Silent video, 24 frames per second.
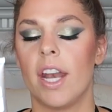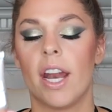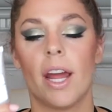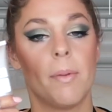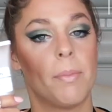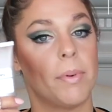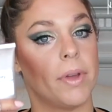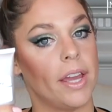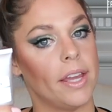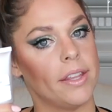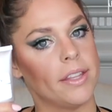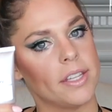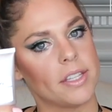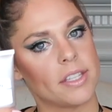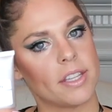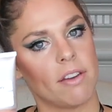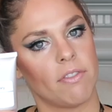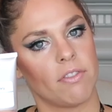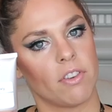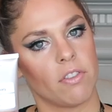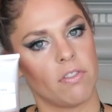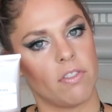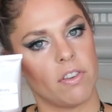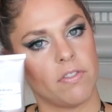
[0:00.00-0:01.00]
then I apply this
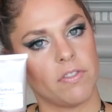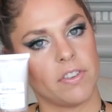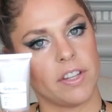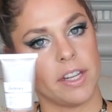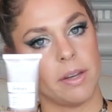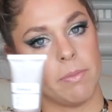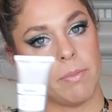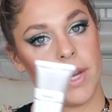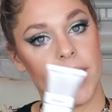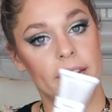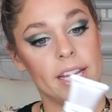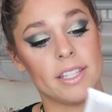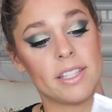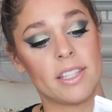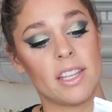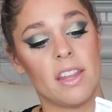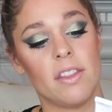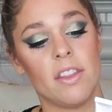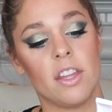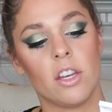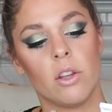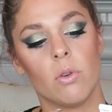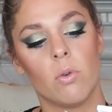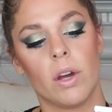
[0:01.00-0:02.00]
after 15 minutes,
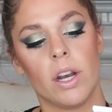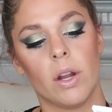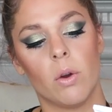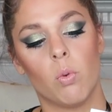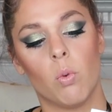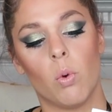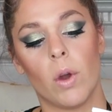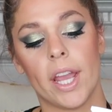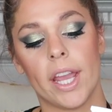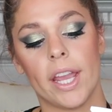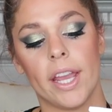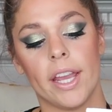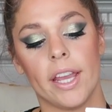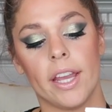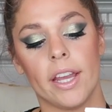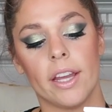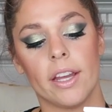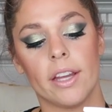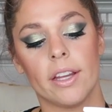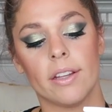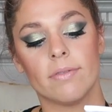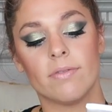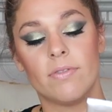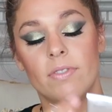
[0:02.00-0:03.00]
and then you wanna
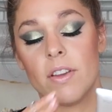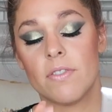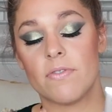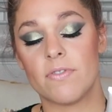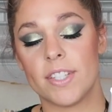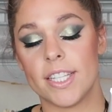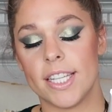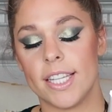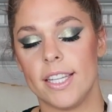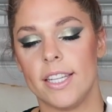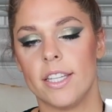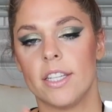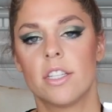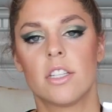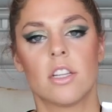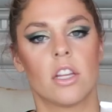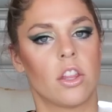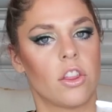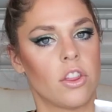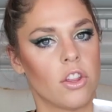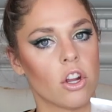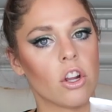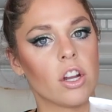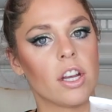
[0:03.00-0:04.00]
wait 15
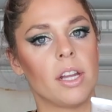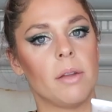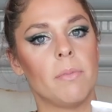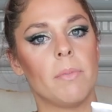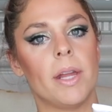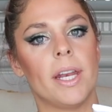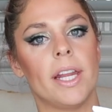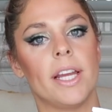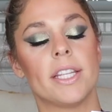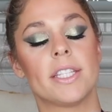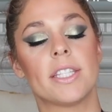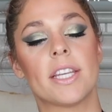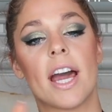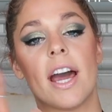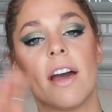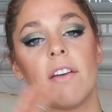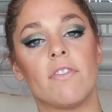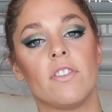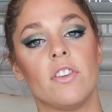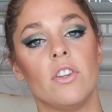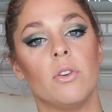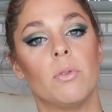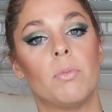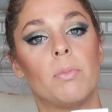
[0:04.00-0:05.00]
to 30 minutes
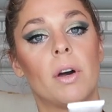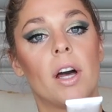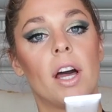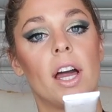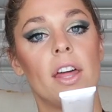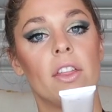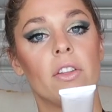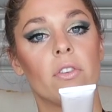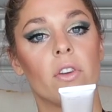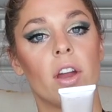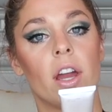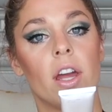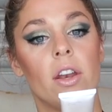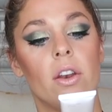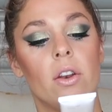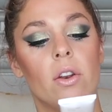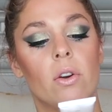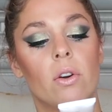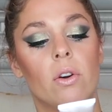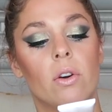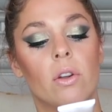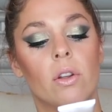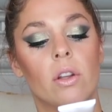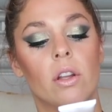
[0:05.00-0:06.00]
after you apply the
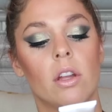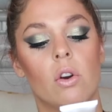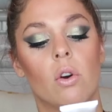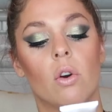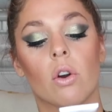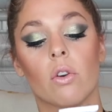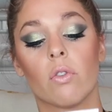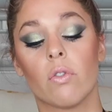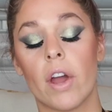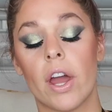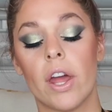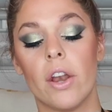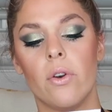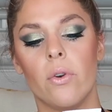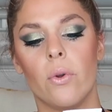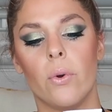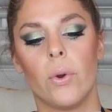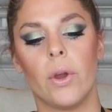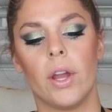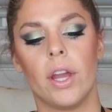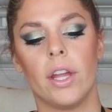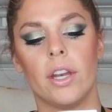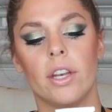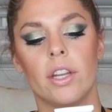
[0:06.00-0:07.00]
retinol or
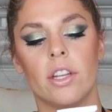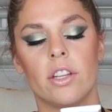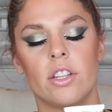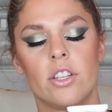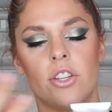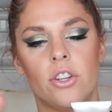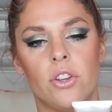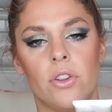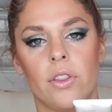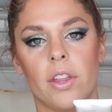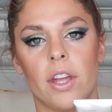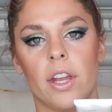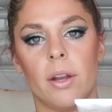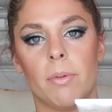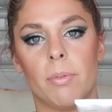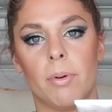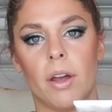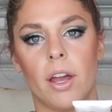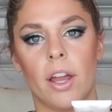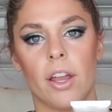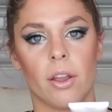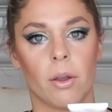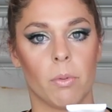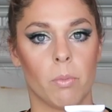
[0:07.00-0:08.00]
retinoid to then
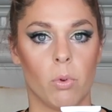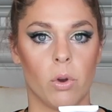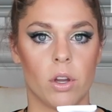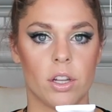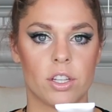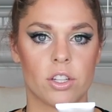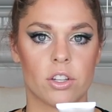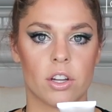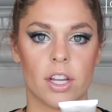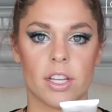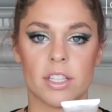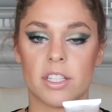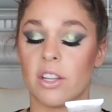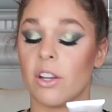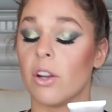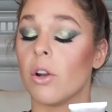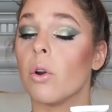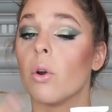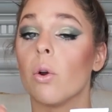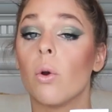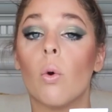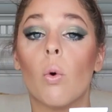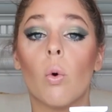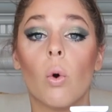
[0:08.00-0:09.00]
apply your moisturizer
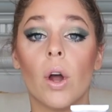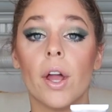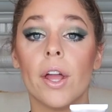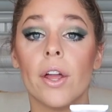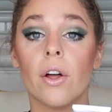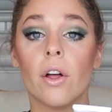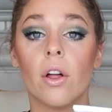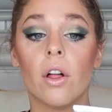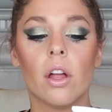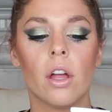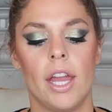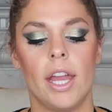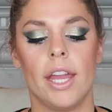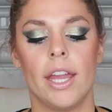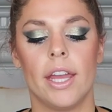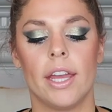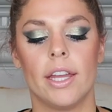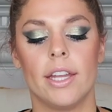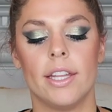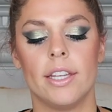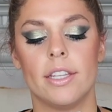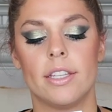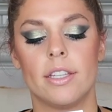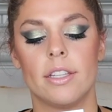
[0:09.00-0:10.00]
or oil.
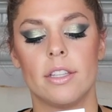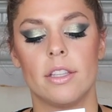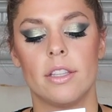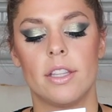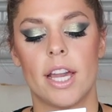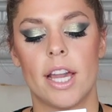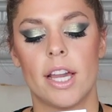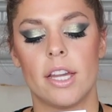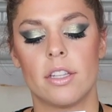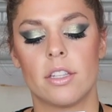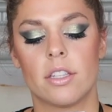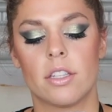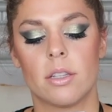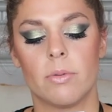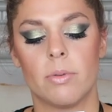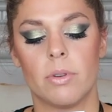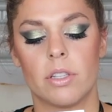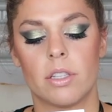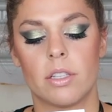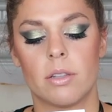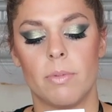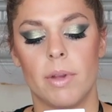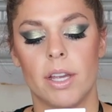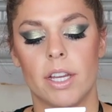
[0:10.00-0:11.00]
And that's
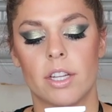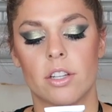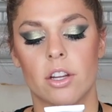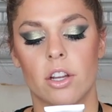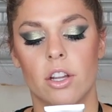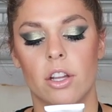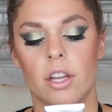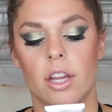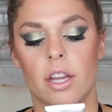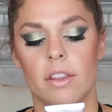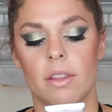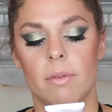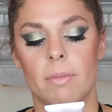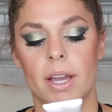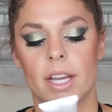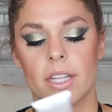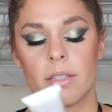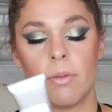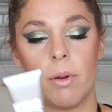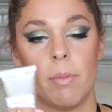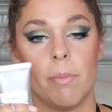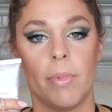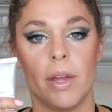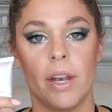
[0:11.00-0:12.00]
supposed to make sure you get the
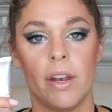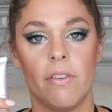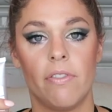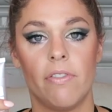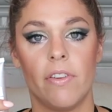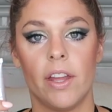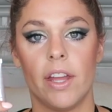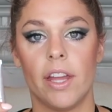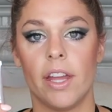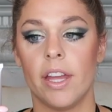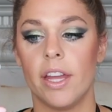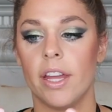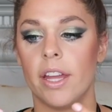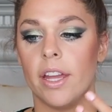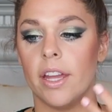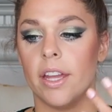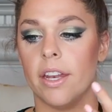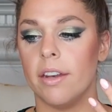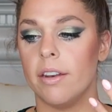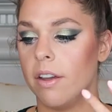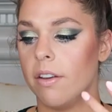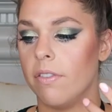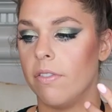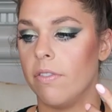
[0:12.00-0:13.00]
maximum benefit
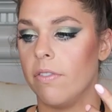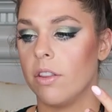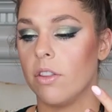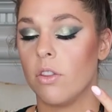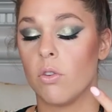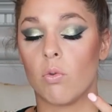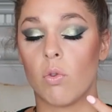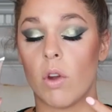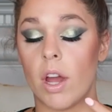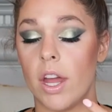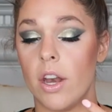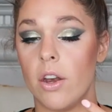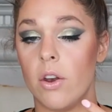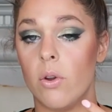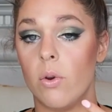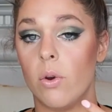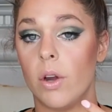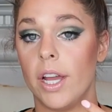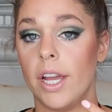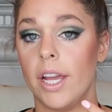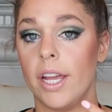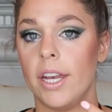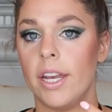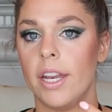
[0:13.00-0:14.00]
and of the
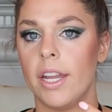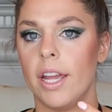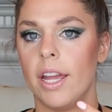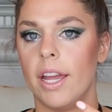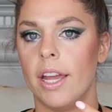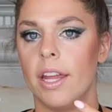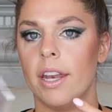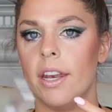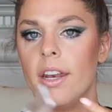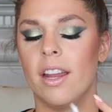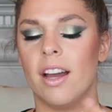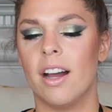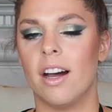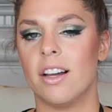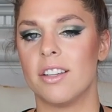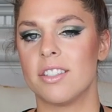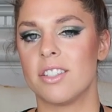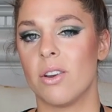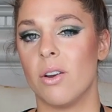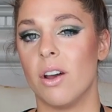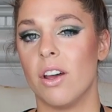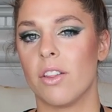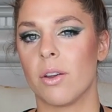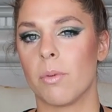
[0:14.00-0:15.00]
retinoid and
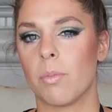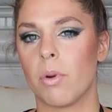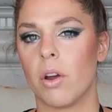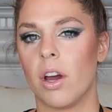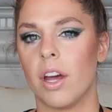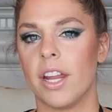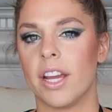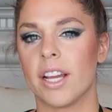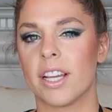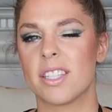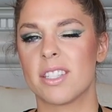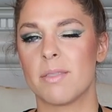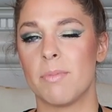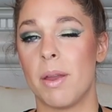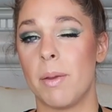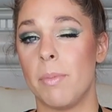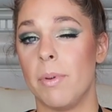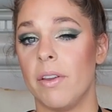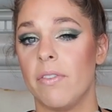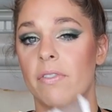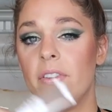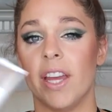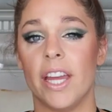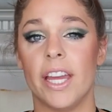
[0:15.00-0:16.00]
also other products.
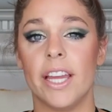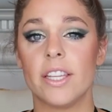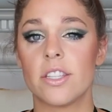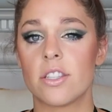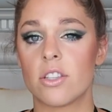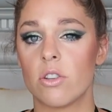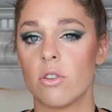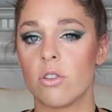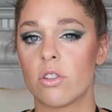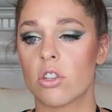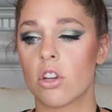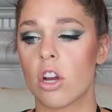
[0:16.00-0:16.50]
Maybe if it is too